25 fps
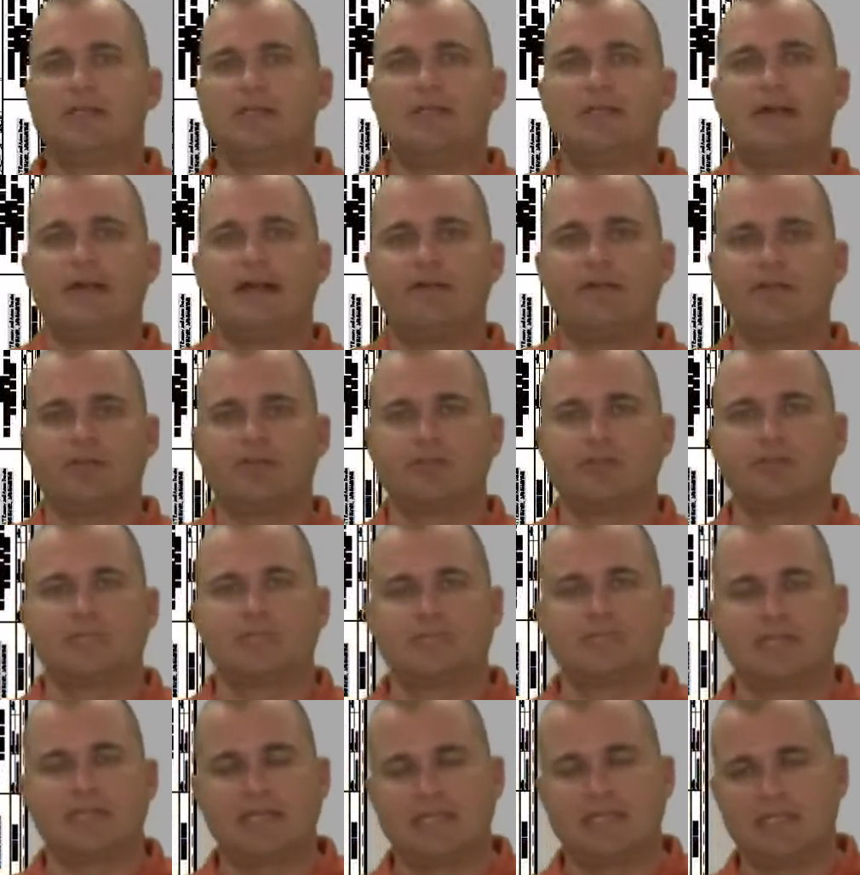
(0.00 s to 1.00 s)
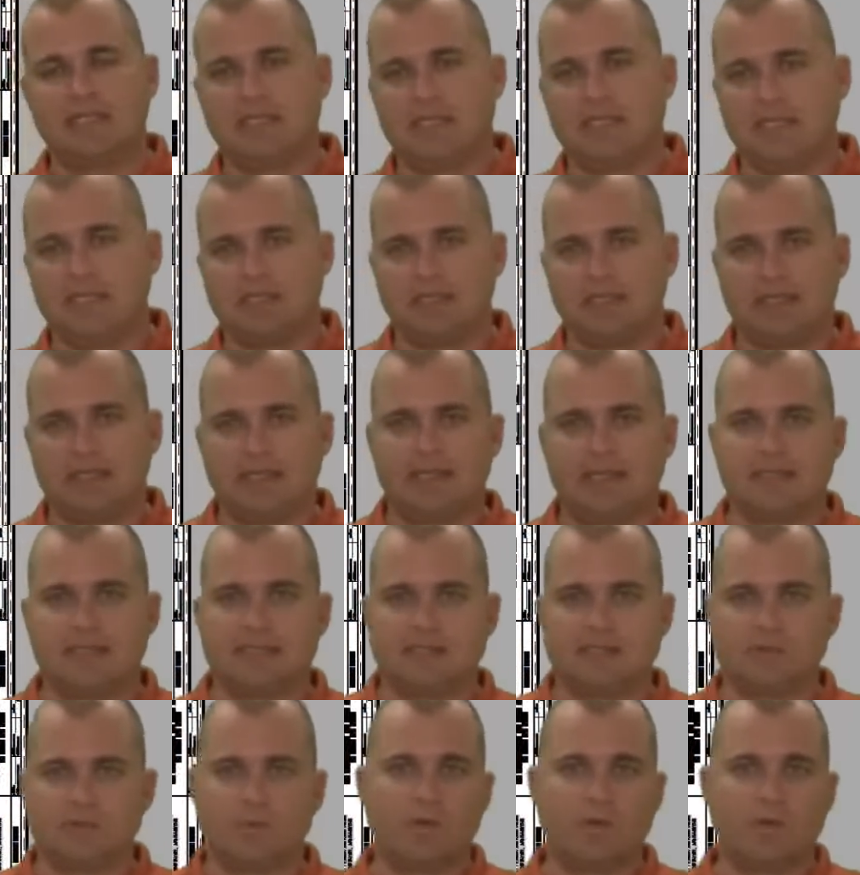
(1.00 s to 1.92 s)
having your design data as